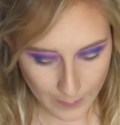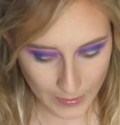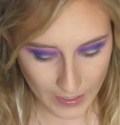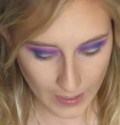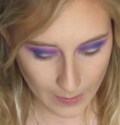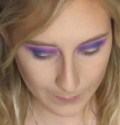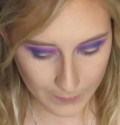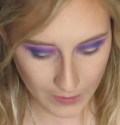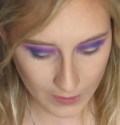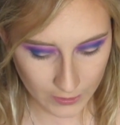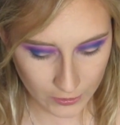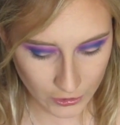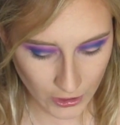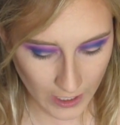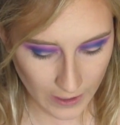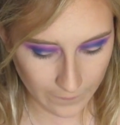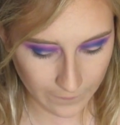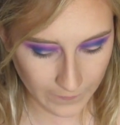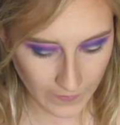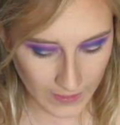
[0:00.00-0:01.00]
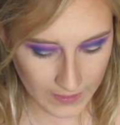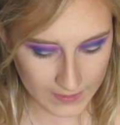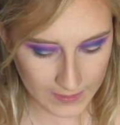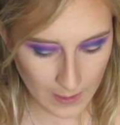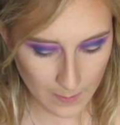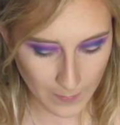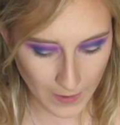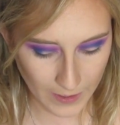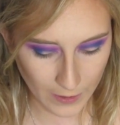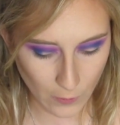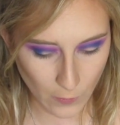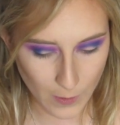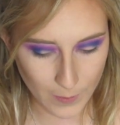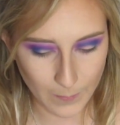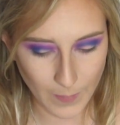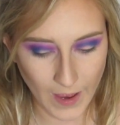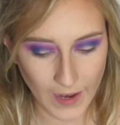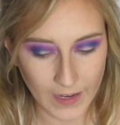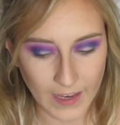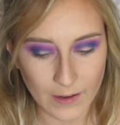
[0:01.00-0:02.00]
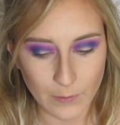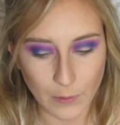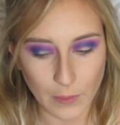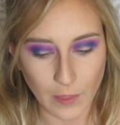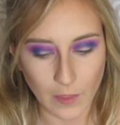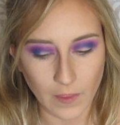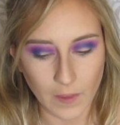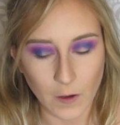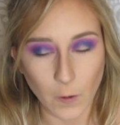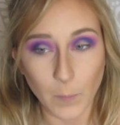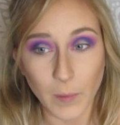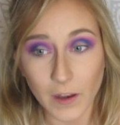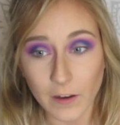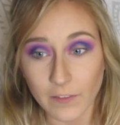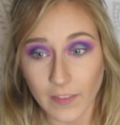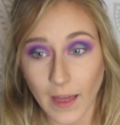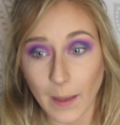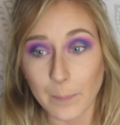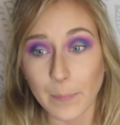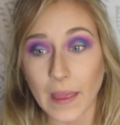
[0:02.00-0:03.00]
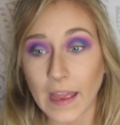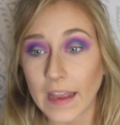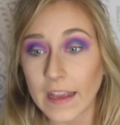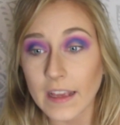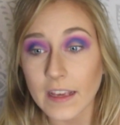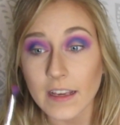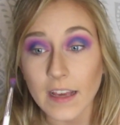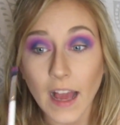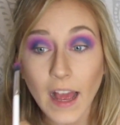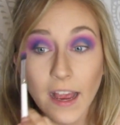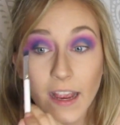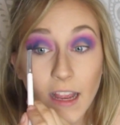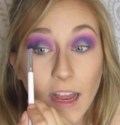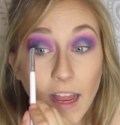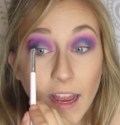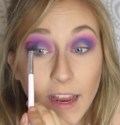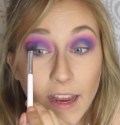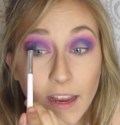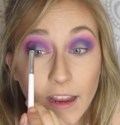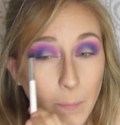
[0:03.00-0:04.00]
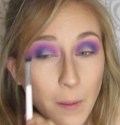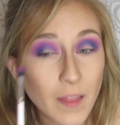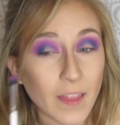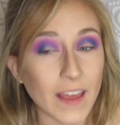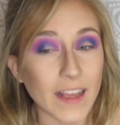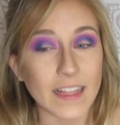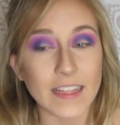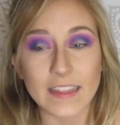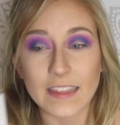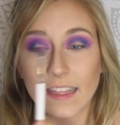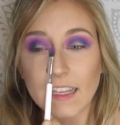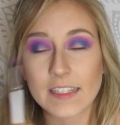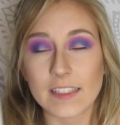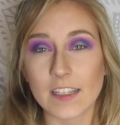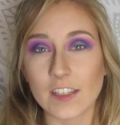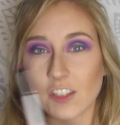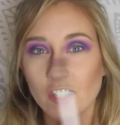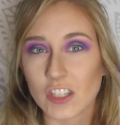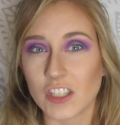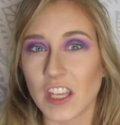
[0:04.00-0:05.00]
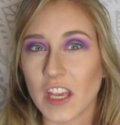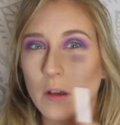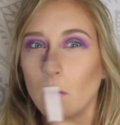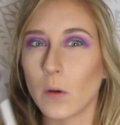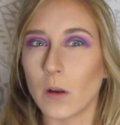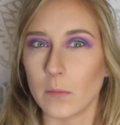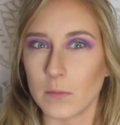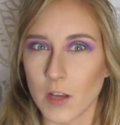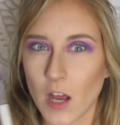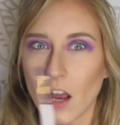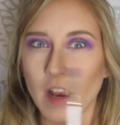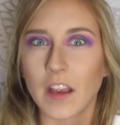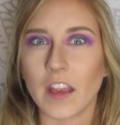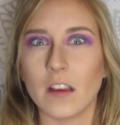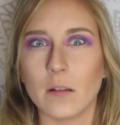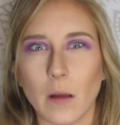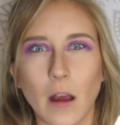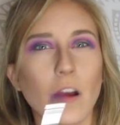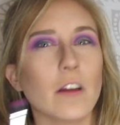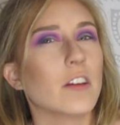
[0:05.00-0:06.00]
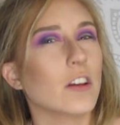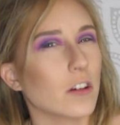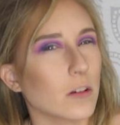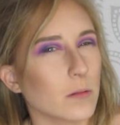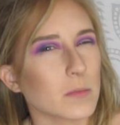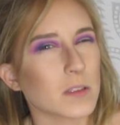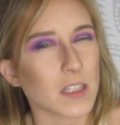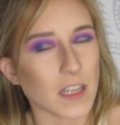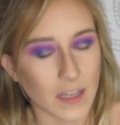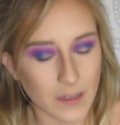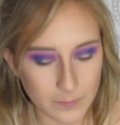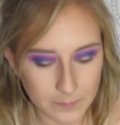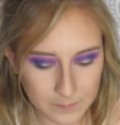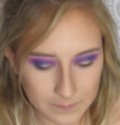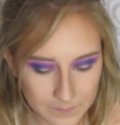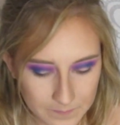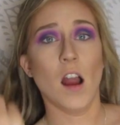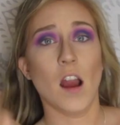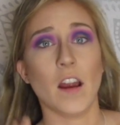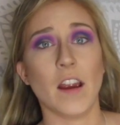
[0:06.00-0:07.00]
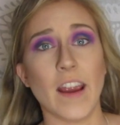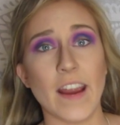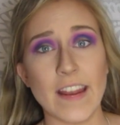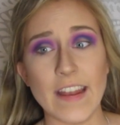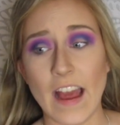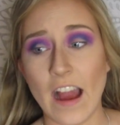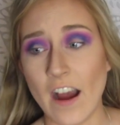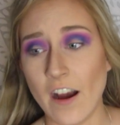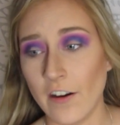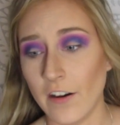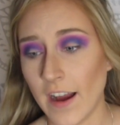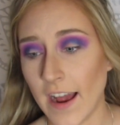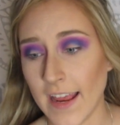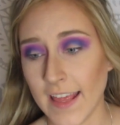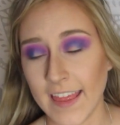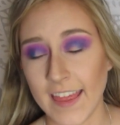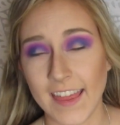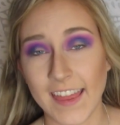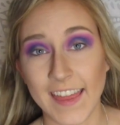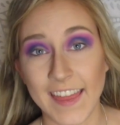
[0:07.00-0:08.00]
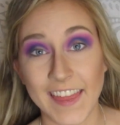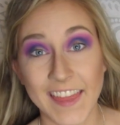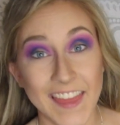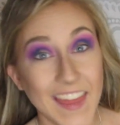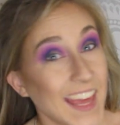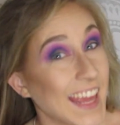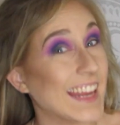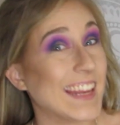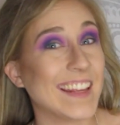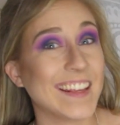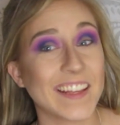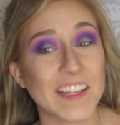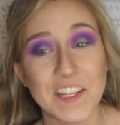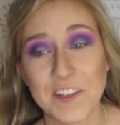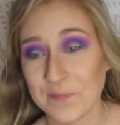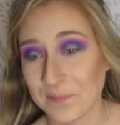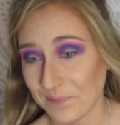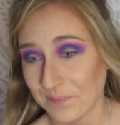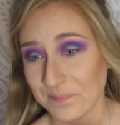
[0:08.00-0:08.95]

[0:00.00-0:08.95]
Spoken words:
I mean, I'm gonna try to fix it by going back in with a little bit of that pink Kai, but like this is just like what I'm talking about, you know what I'm saying? Alright, now I think